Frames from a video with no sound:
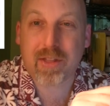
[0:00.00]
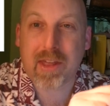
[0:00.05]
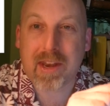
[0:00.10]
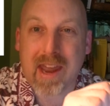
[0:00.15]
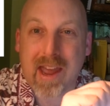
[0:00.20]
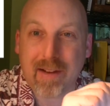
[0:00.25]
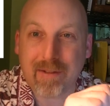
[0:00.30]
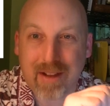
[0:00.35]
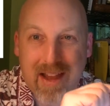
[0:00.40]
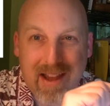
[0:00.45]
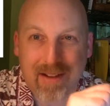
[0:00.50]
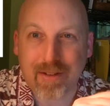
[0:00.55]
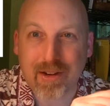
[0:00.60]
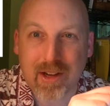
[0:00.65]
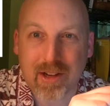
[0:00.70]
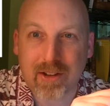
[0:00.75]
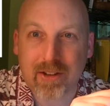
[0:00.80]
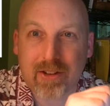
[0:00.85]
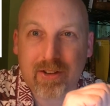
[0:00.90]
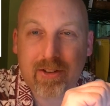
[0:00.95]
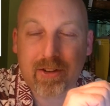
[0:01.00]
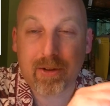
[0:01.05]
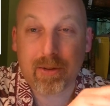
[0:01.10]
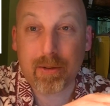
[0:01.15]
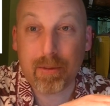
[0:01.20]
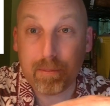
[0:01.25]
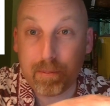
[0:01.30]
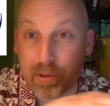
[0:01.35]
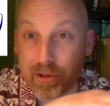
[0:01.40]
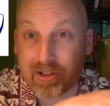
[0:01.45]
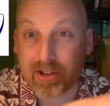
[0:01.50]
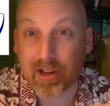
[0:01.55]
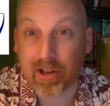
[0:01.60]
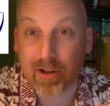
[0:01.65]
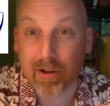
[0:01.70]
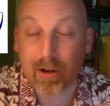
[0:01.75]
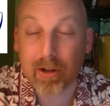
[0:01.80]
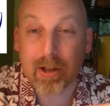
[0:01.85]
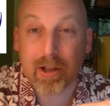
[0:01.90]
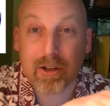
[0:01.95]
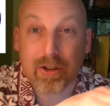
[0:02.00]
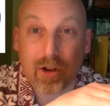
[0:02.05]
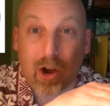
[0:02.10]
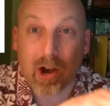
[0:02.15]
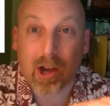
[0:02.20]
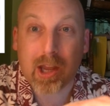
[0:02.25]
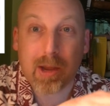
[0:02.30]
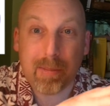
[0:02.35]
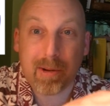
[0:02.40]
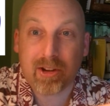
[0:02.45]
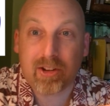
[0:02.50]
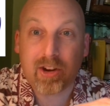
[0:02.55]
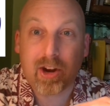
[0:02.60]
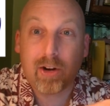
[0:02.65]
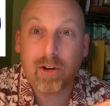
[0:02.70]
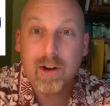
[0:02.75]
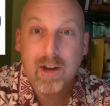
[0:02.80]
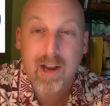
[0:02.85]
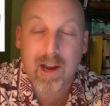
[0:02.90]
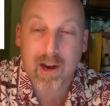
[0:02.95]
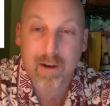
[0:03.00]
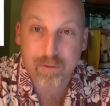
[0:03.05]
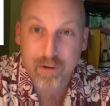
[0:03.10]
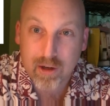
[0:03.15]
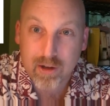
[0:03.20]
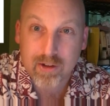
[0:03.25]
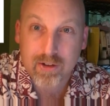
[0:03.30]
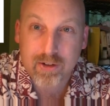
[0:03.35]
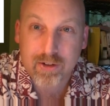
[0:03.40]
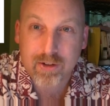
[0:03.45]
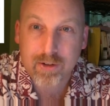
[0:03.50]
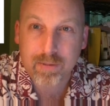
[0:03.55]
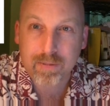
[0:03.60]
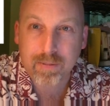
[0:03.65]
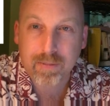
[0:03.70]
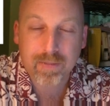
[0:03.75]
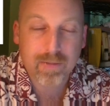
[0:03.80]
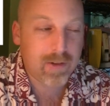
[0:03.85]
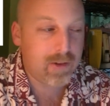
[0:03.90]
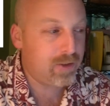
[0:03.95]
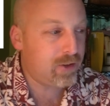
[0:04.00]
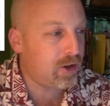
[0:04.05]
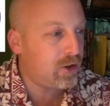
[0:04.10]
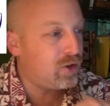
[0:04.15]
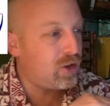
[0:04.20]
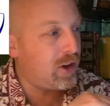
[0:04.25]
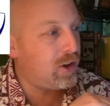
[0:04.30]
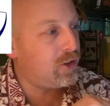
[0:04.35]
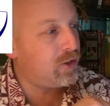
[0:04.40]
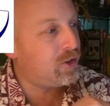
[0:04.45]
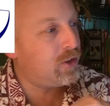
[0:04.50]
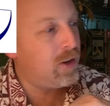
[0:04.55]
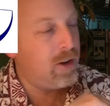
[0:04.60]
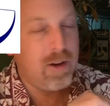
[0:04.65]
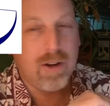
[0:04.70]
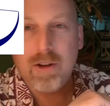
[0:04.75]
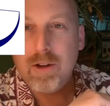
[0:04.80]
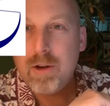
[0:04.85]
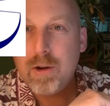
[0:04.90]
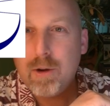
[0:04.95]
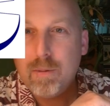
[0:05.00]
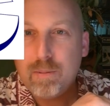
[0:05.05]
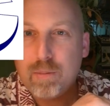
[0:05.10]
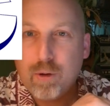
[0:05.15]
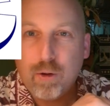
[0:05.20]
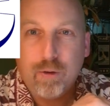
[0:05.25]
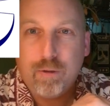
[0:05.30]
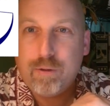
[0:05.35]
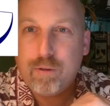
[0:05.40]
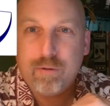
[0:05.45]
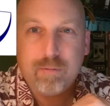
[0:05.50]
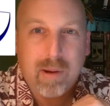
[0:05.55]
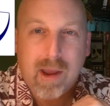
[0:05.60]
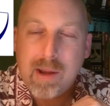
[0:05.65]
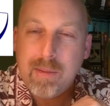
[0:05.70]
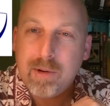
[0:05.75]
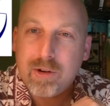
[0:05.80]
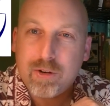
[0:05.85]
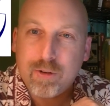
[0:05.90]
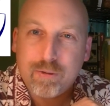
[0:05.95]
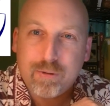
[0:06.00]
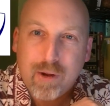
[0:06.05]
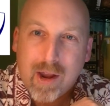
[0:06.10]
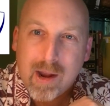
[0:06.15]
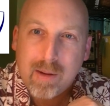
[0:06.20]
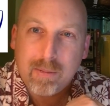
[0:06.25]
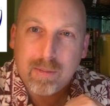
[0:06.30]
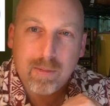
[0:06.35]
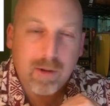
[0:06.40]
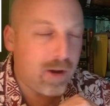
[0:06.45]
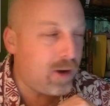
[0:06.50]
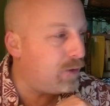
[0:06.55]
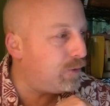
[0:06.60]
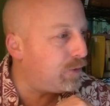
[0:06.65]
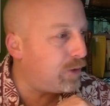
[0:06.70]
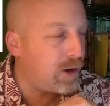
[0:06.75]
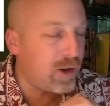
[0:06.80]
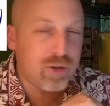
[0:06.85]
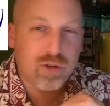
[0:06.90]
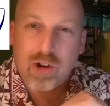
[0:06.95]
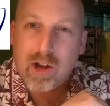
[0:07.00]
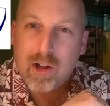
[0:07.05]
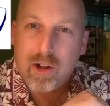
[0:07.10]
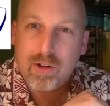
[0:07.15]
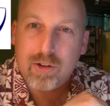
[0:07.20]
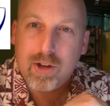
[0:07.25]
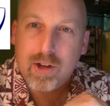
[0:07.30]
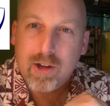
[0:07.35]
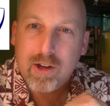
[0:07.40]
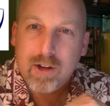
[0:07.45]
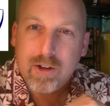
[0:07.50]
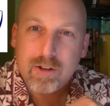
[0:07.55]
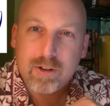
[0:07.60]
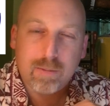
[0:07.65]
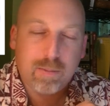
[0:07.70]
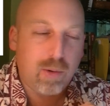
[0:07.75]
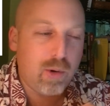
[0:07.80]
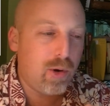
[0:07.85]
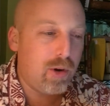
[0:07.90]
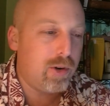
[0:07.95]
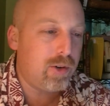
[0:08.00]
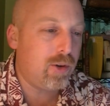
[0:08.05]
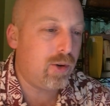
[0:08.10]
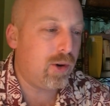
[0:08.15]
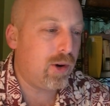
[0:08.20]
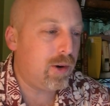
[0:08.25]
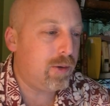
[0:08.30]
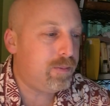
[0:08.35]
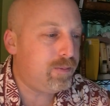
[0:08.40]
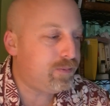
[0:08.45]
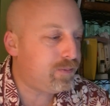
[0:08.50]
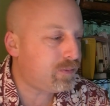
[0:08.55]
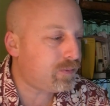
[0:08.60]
that have evidence, particularly documentary evidence, such as proof of payment of child support, or